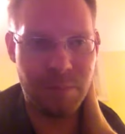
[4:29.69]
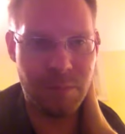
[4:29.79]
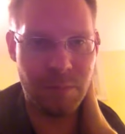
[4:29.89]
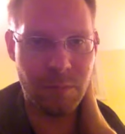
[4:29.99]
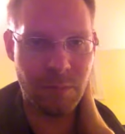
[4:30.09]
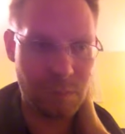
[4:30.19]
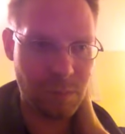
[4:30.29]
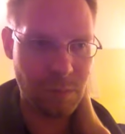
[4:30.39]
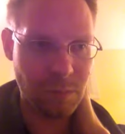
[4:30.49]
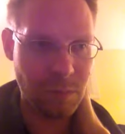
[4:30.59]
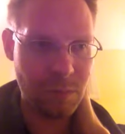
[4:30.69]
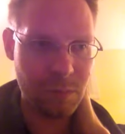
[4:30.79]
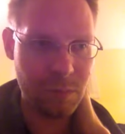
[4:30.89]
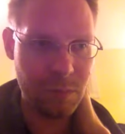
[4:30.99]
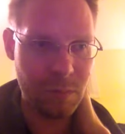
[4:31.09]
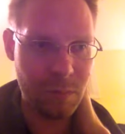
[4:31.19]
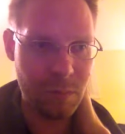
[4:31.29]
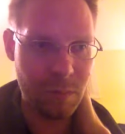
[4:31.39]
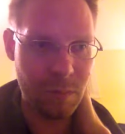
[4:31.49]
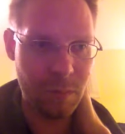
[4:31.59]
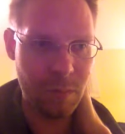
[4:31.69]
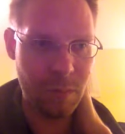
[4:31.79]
Nothing is said.